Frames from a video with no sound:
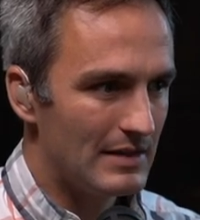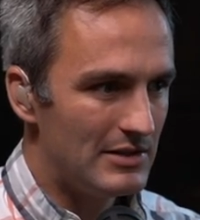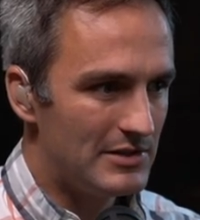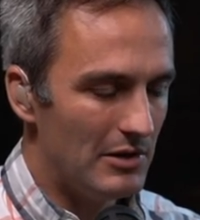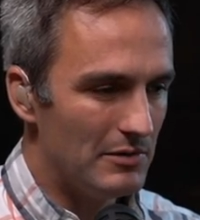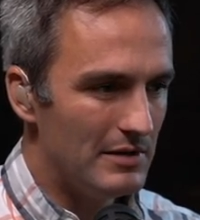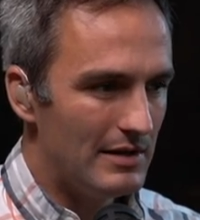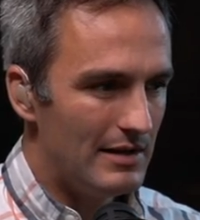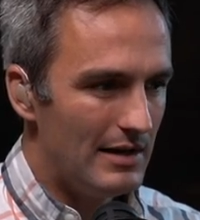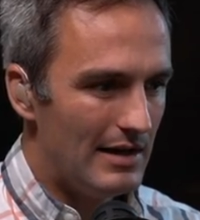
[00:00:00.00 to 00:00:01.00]
So
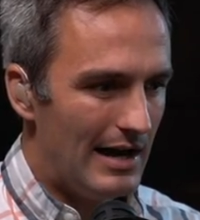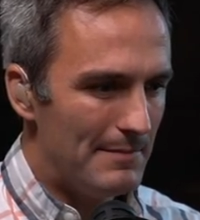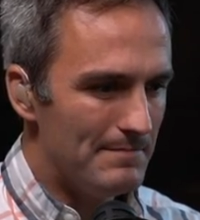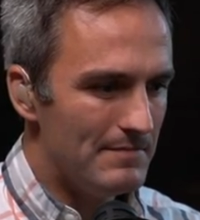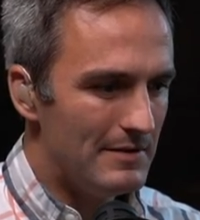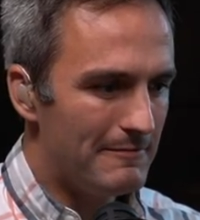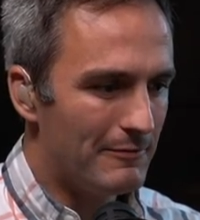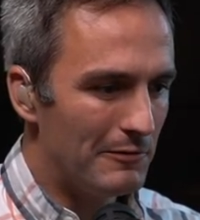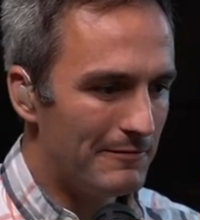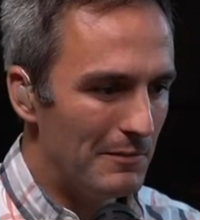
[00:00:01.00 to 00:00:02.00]
um,
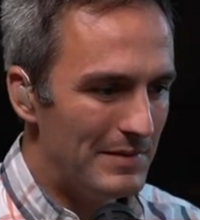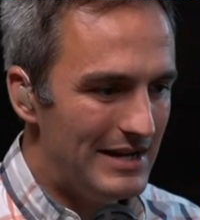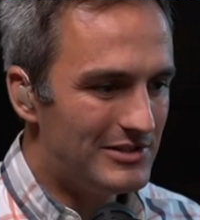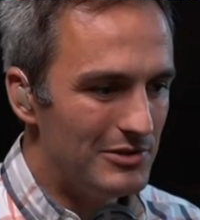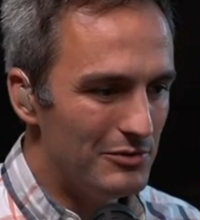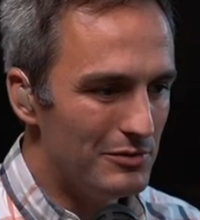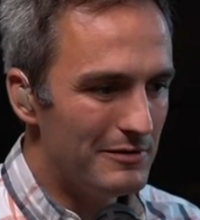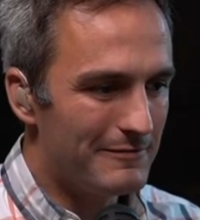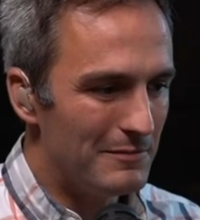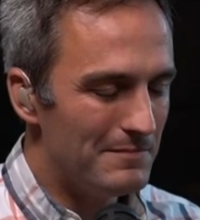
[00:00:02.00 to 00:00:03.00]
for for me to
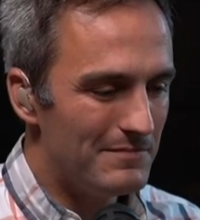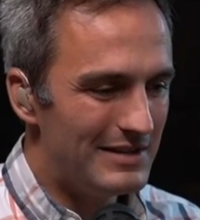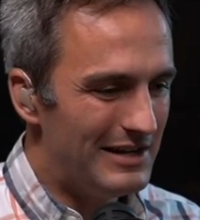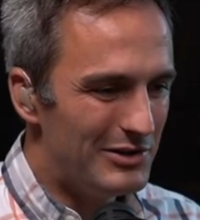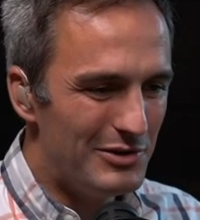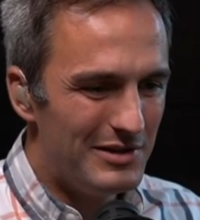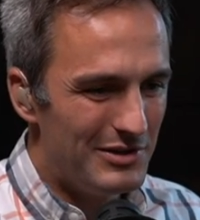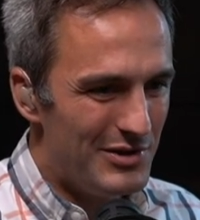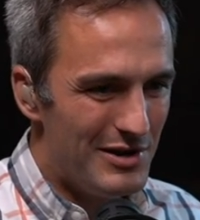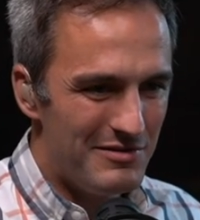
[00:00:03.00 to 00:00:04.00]
for you know you you
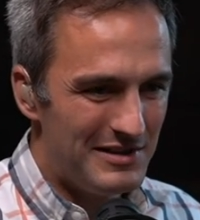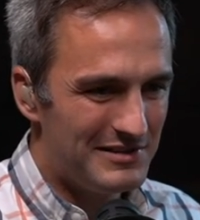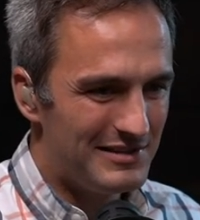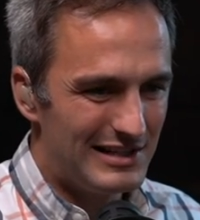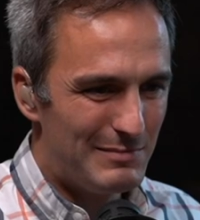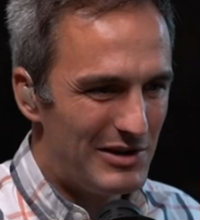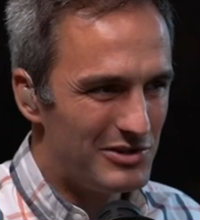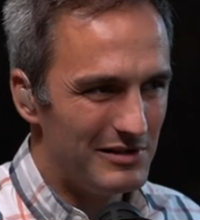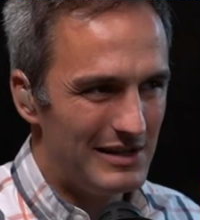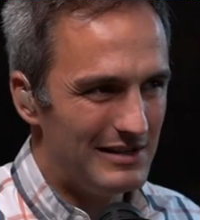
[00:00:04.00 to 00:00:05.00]
hear this
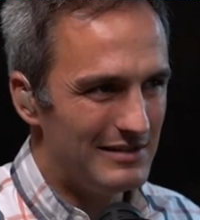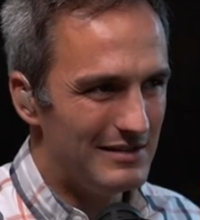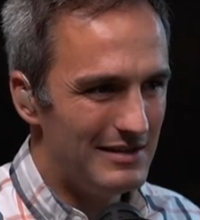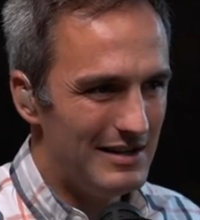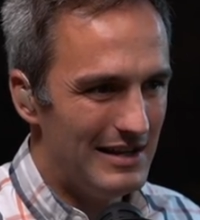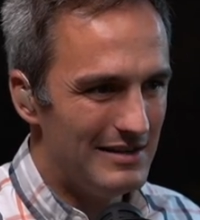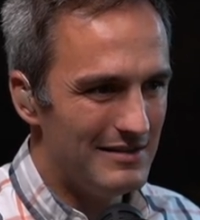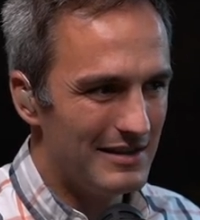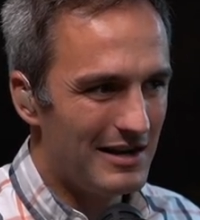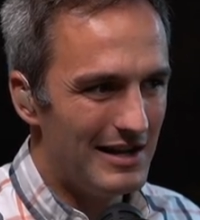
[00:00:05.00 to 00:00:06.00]
especially in in
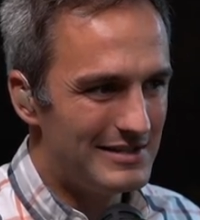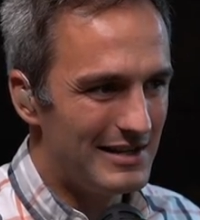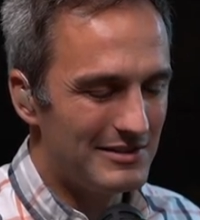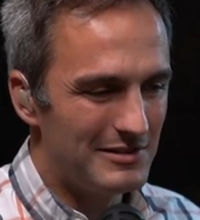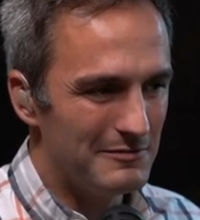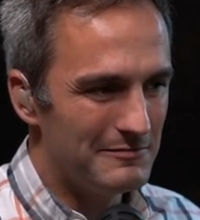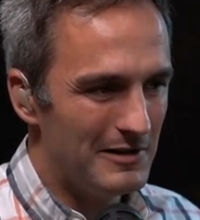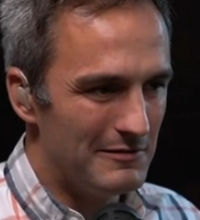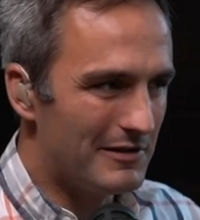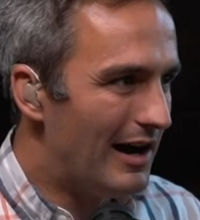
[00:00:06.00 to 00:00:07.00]
the context of
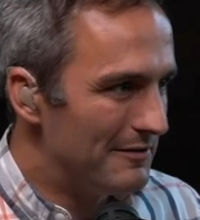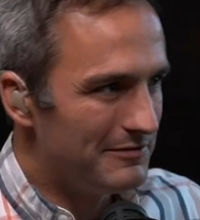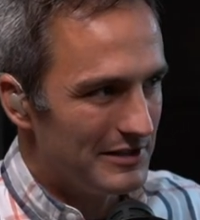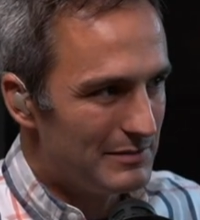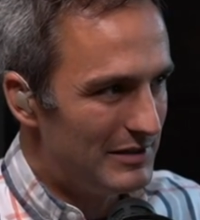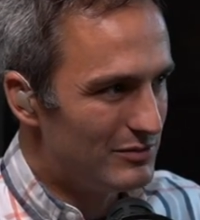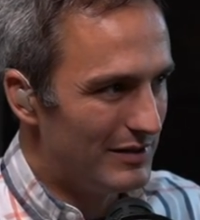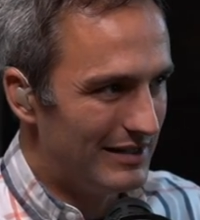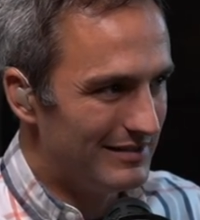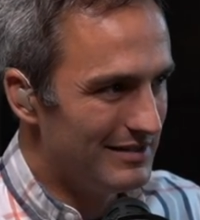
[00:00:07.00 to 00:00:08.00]
of conflict
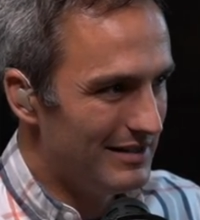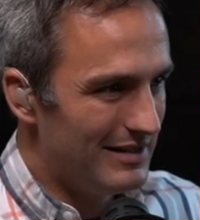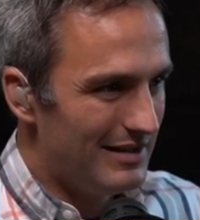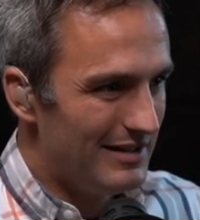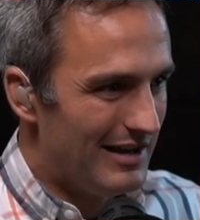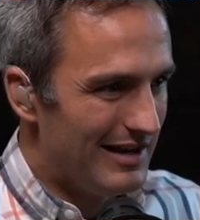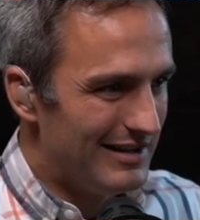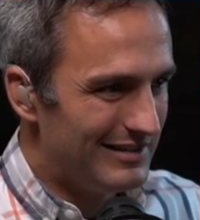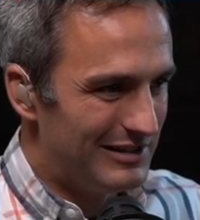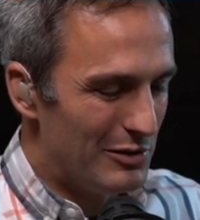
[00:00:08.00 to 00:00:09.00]
between
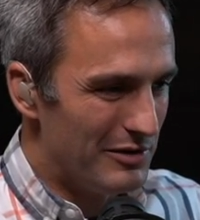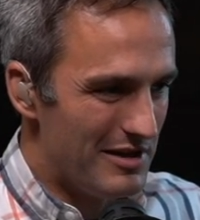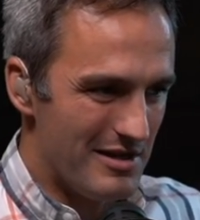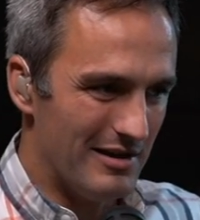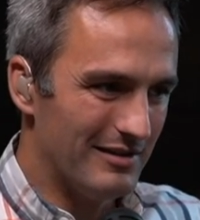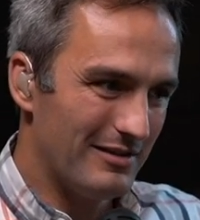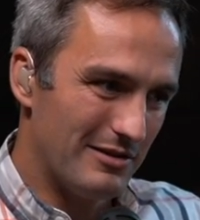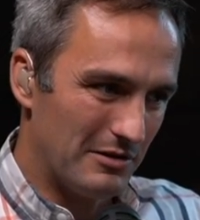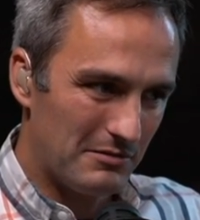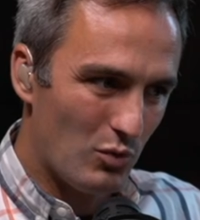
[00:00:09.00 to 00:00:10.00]
uh, you know the the
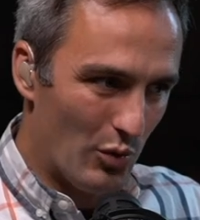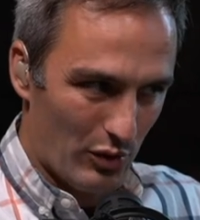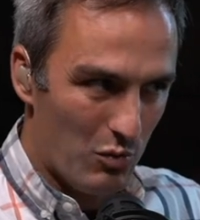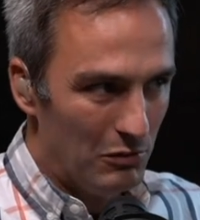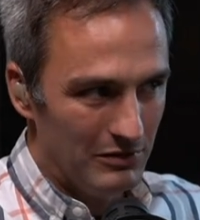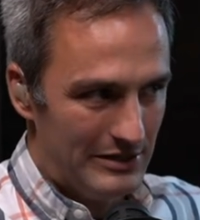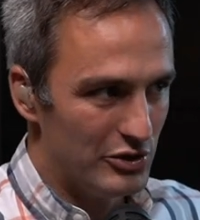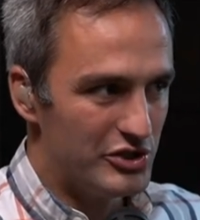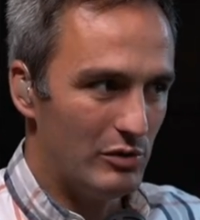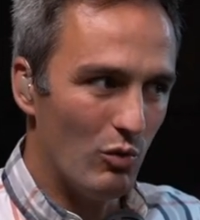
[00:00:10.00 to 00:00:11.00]
the quote unquote
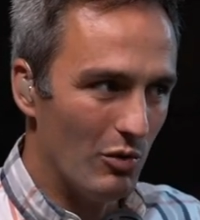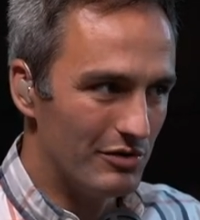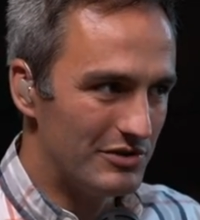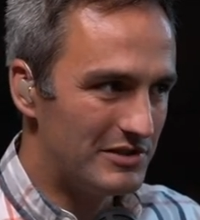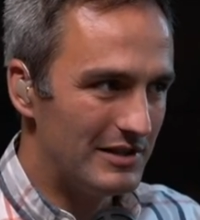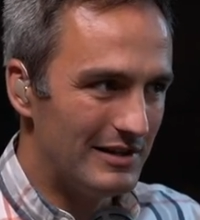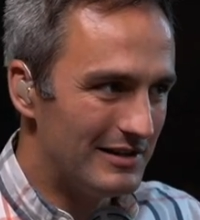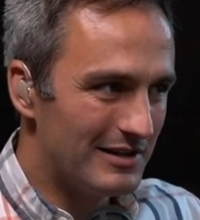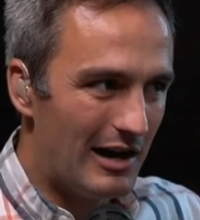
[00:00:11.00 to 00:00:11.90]
liturgy wars uh, yeah, right.